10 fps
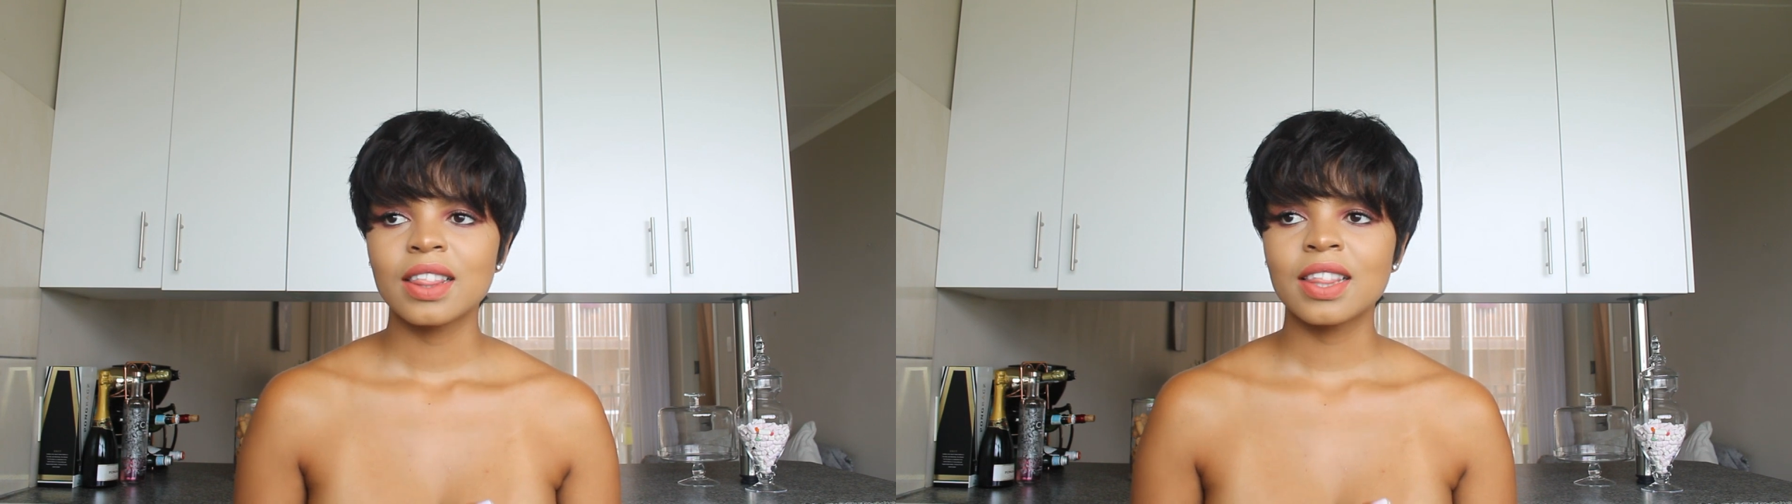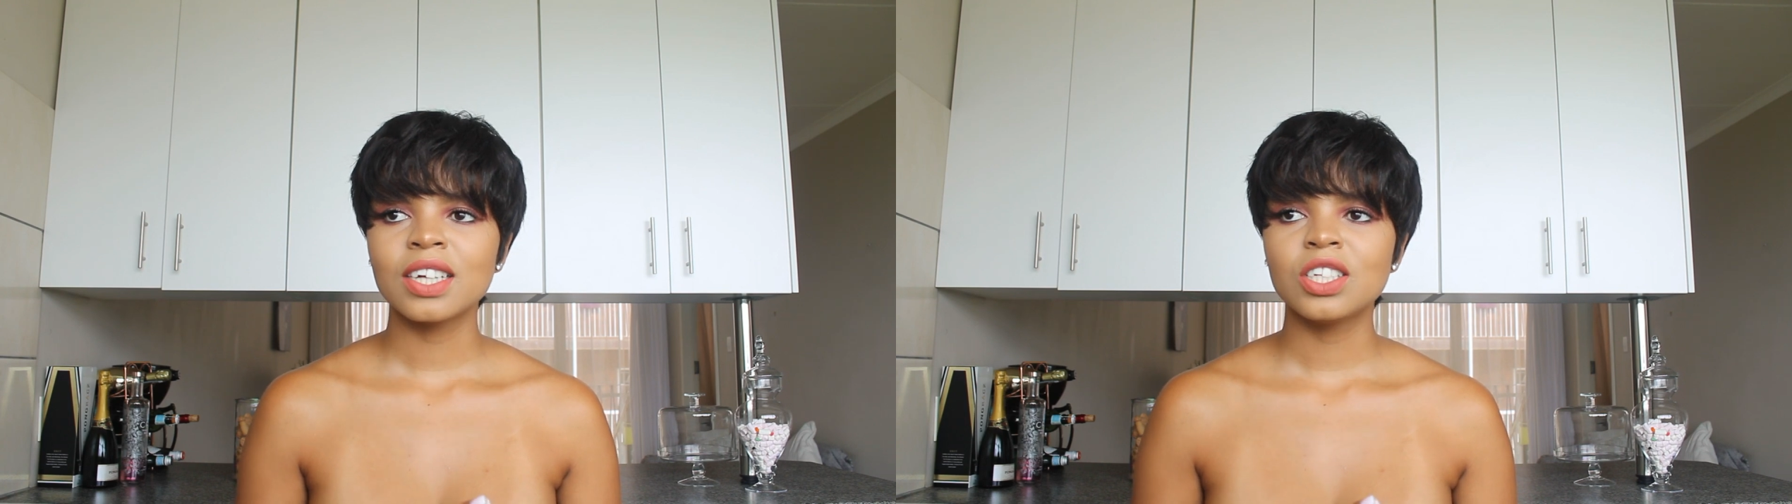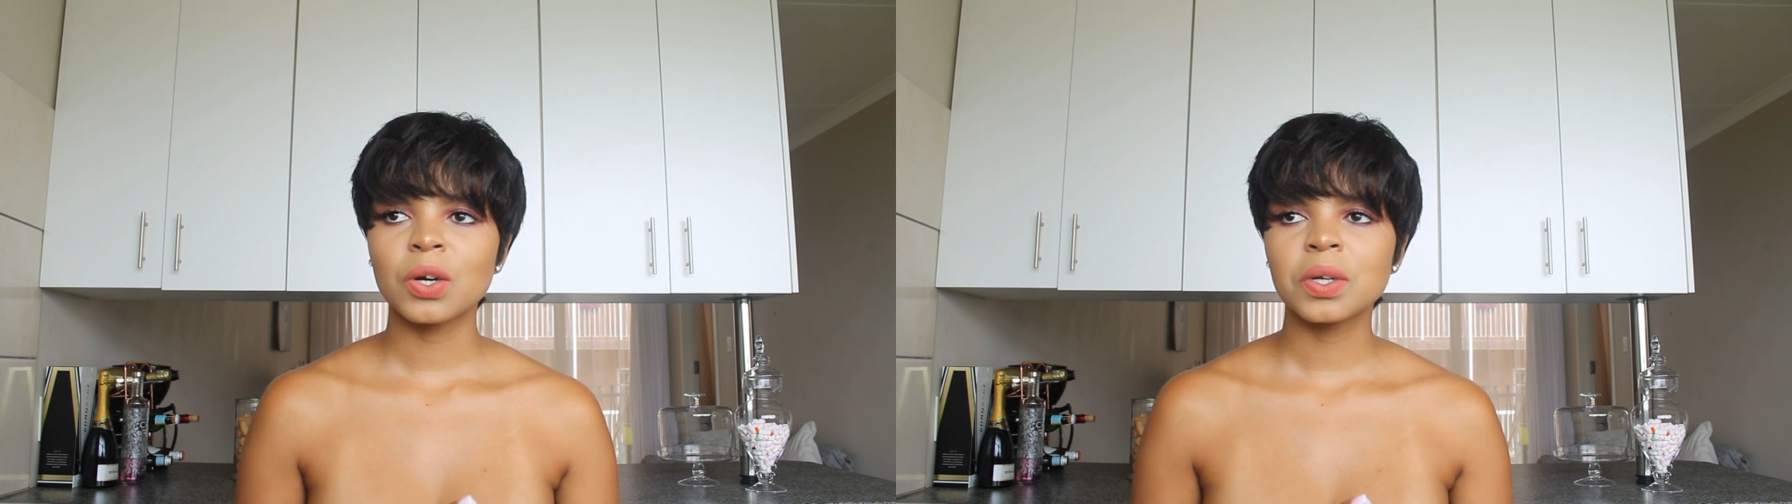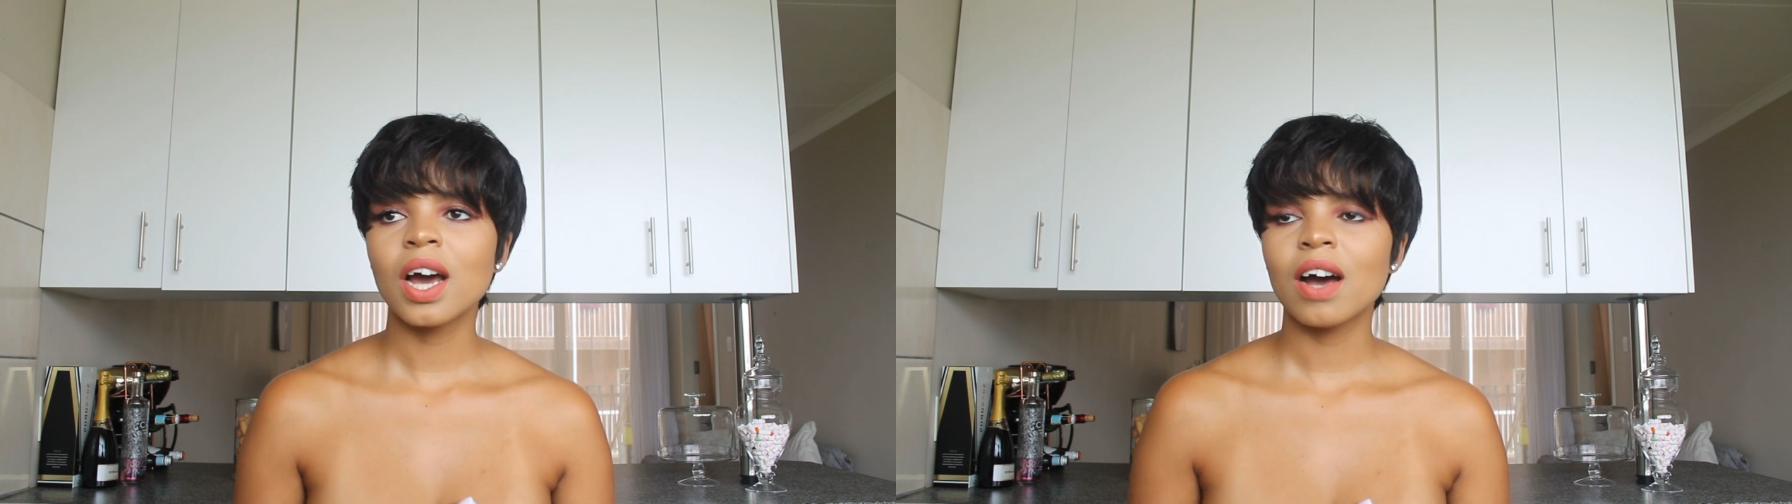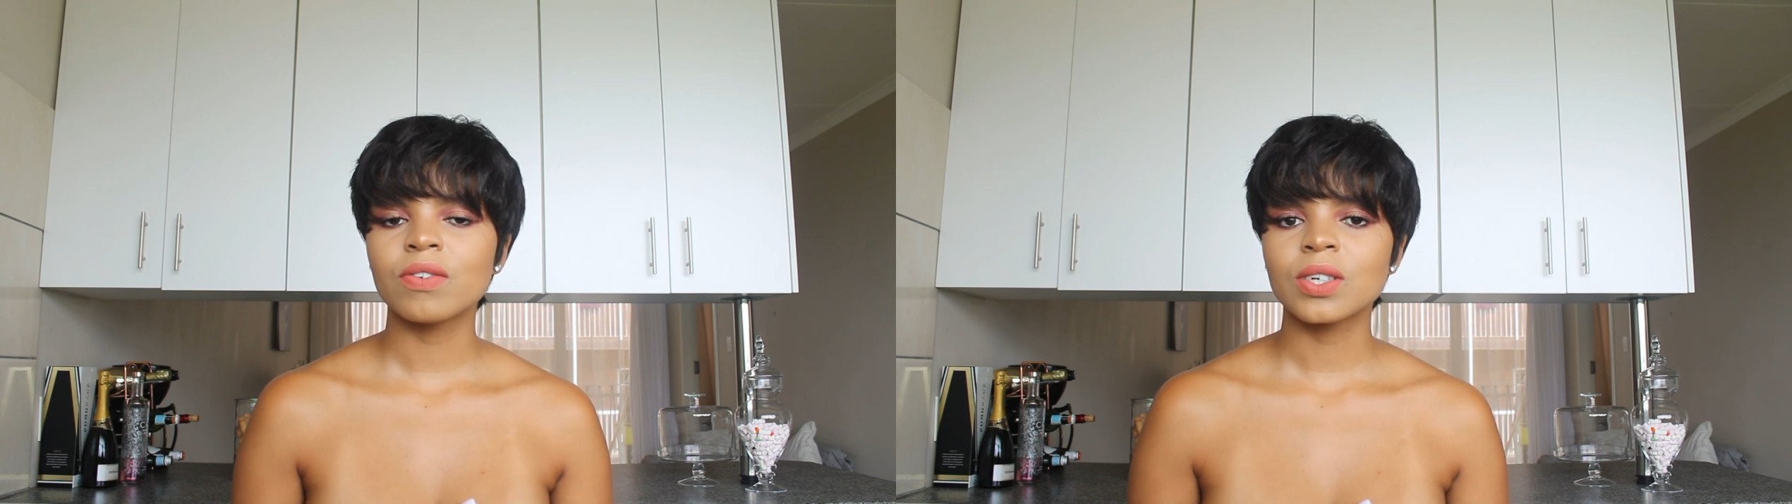that don't
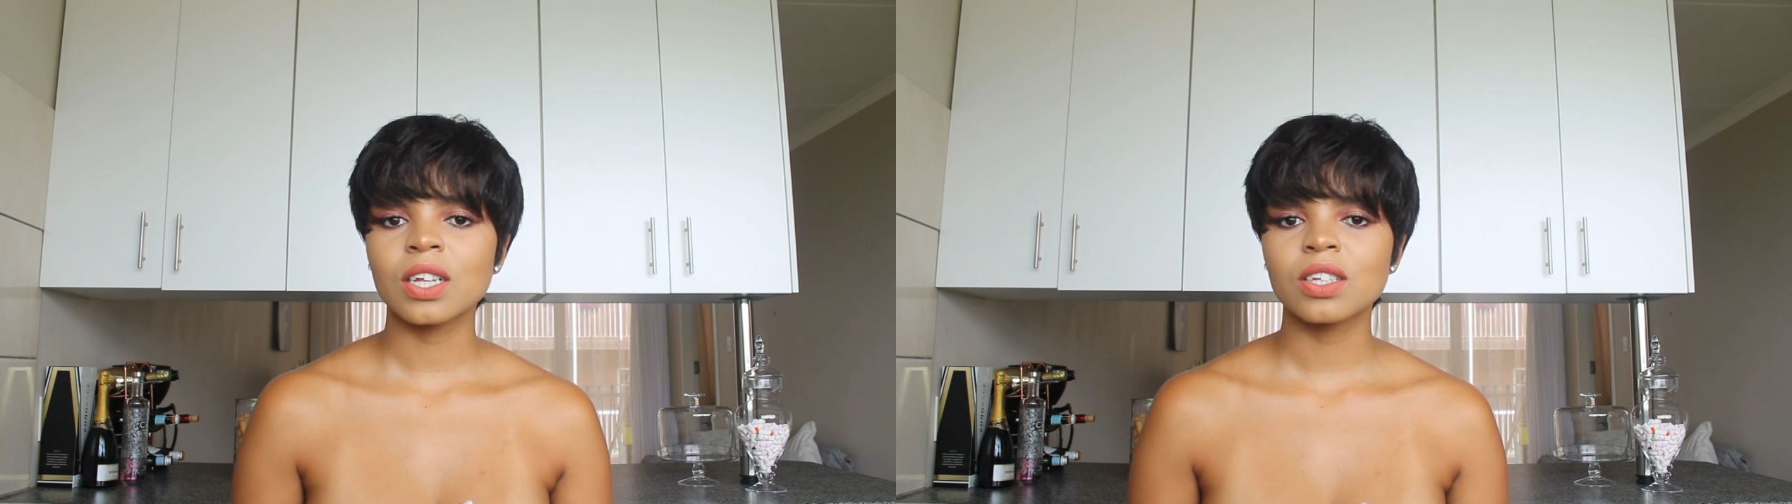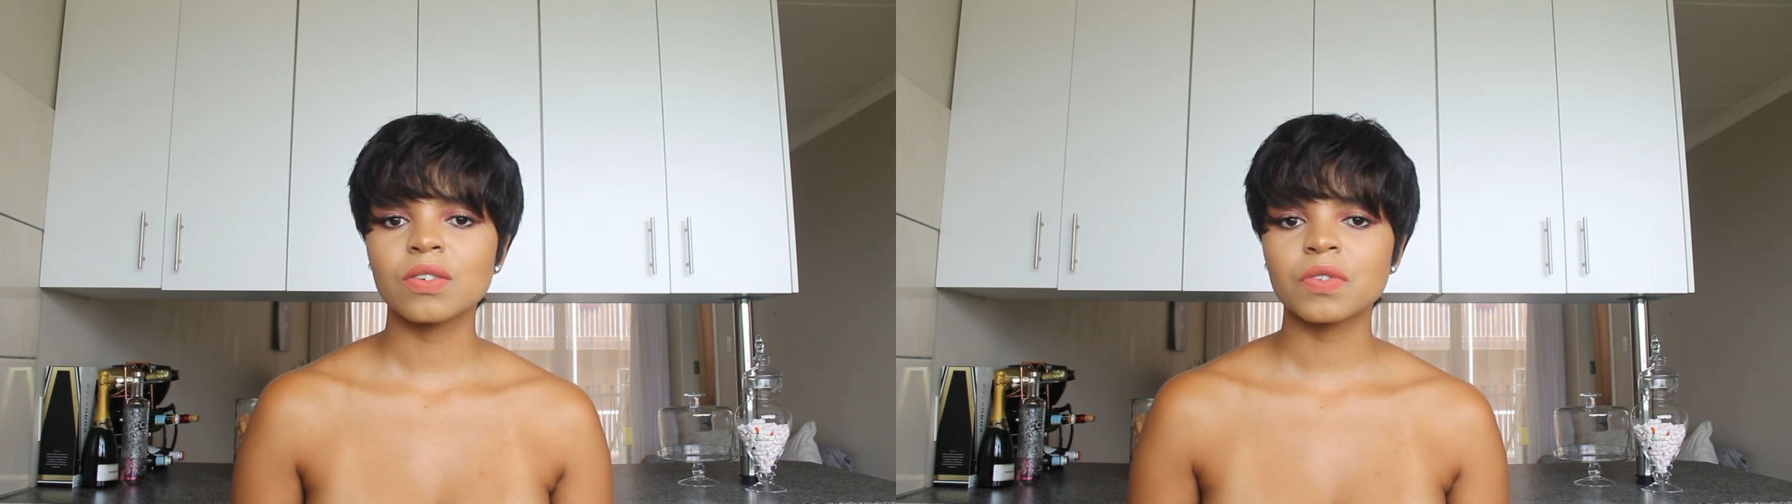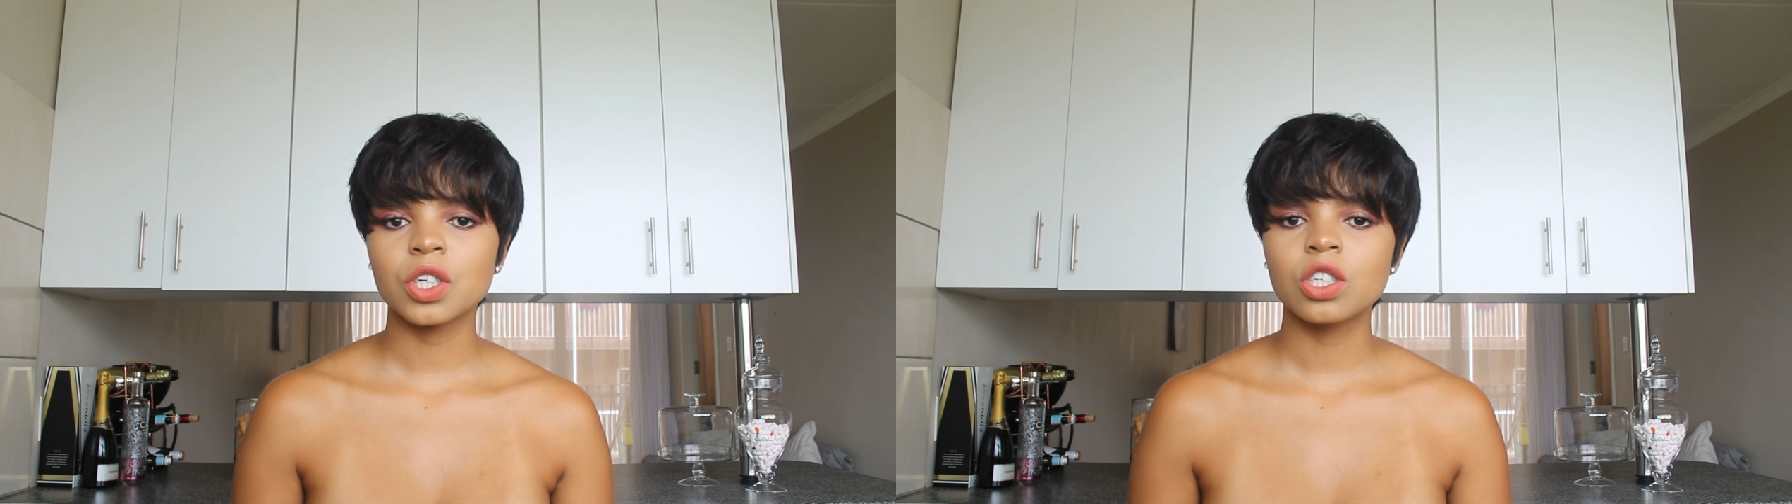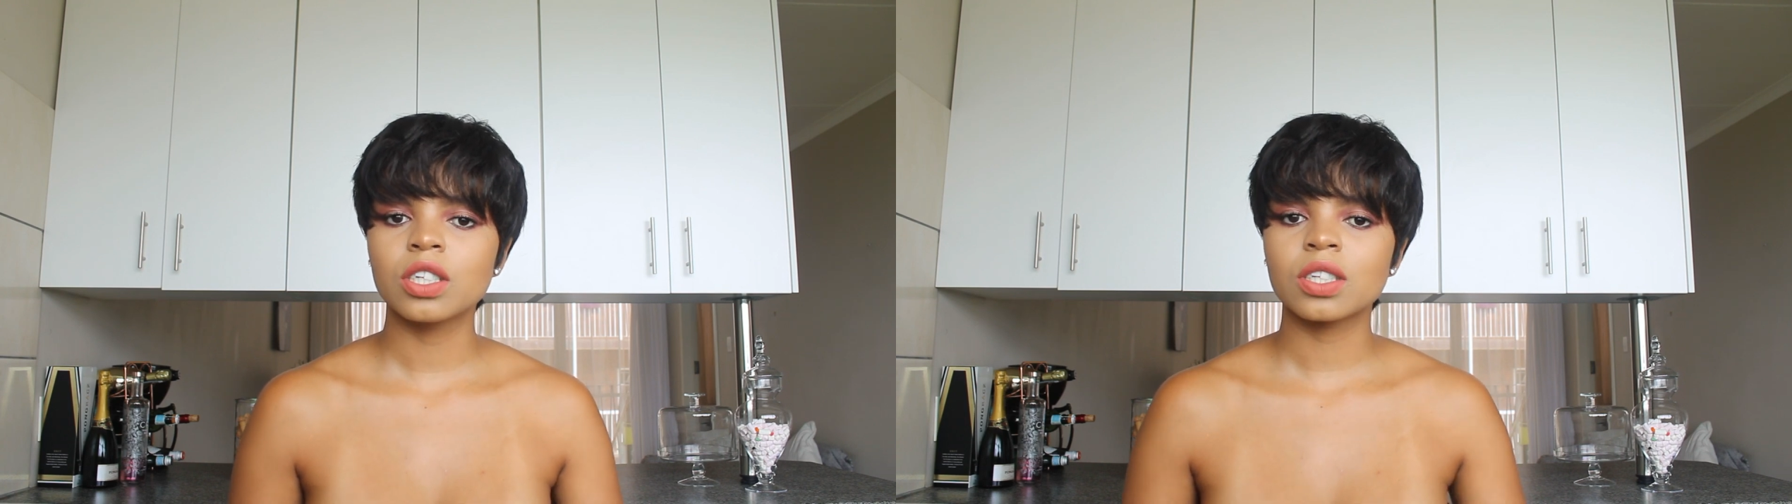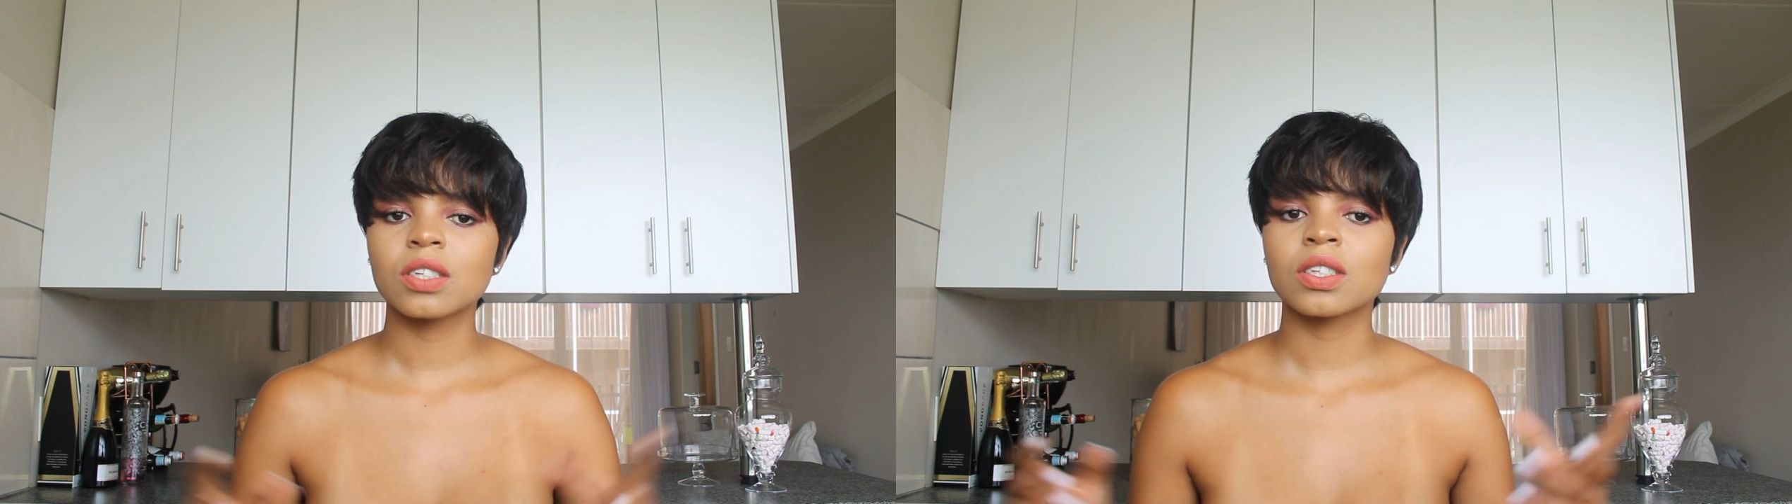have a sense of urgency.